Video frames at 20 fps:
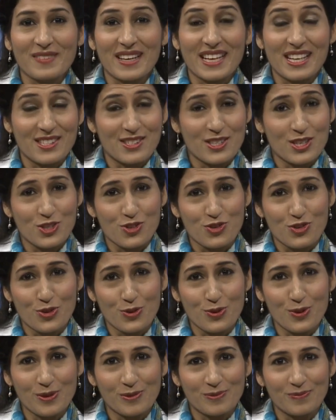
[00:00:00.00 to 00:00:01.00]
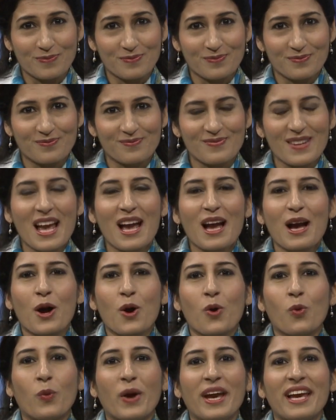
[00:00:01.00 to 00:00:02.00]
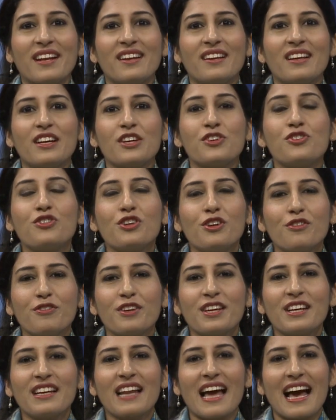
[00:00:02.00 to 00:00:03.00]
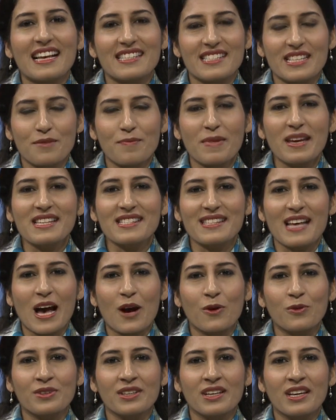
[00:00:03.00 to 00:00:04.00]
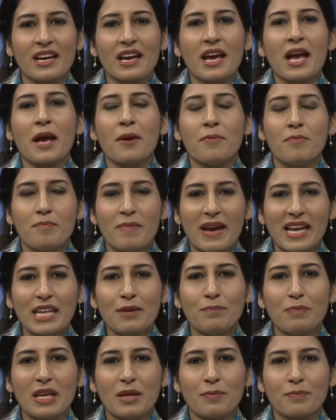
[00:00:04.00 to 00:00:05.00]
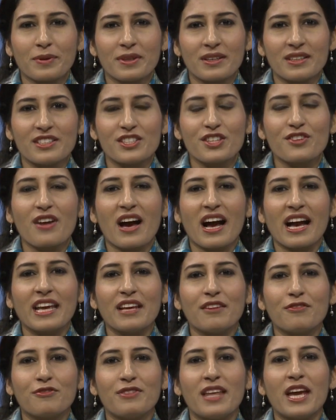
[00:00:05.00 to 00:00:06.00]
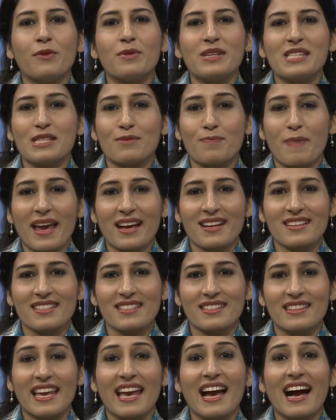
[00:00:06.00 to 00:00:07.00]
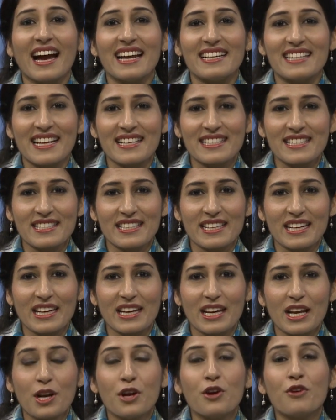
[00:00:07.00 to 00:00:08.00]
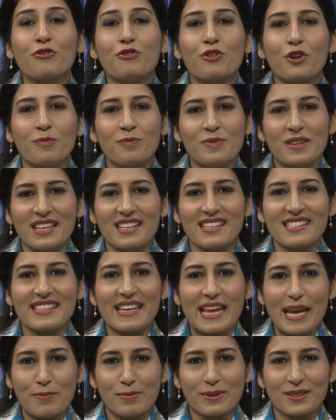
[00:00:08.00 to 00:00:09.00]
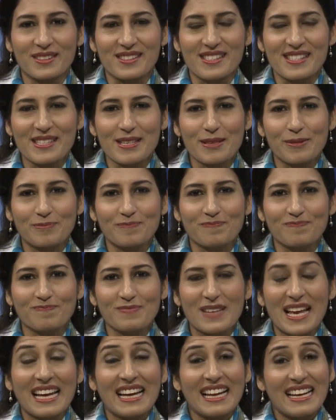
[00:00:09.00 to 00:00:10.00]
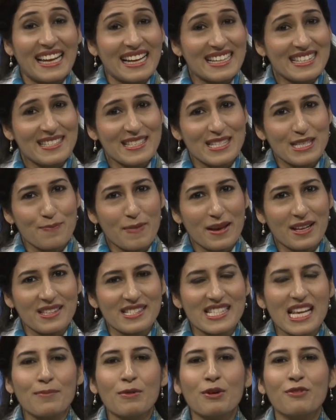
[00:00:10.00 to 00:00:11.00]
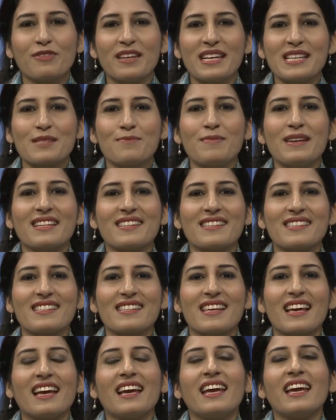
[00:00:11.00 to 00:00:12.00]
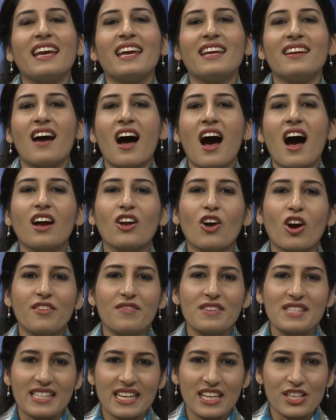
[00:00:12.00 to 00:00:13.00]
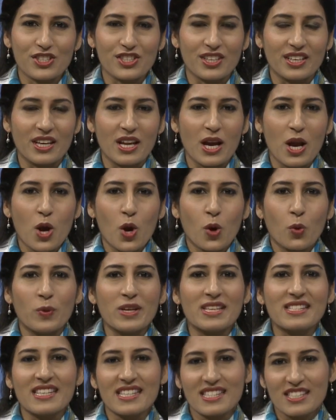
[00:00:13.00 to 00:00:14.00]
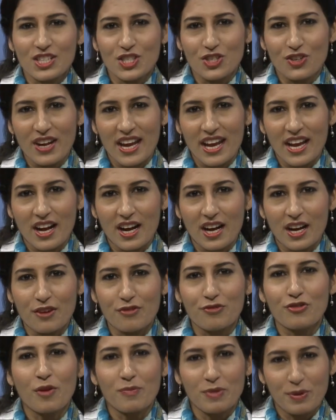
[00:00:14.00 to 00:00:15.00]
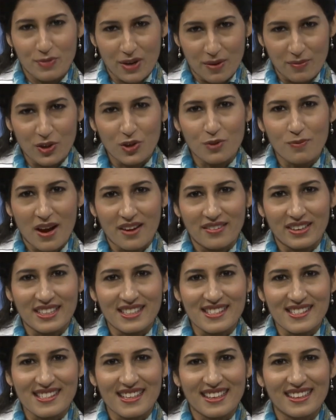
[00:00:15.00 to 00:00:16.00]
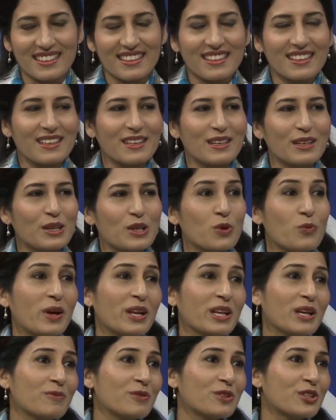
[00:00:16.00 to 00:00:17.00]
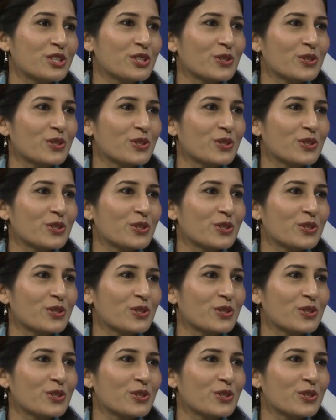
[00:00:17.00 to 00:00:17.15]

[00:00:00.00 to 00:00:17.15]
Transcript: Is this true? Well, trivial as it may sound, many people derive their respect, their identity from these labels. Let's dispel some of these myths in conversation with Sister Shreya from the Brahma Kumaris. Welcome to the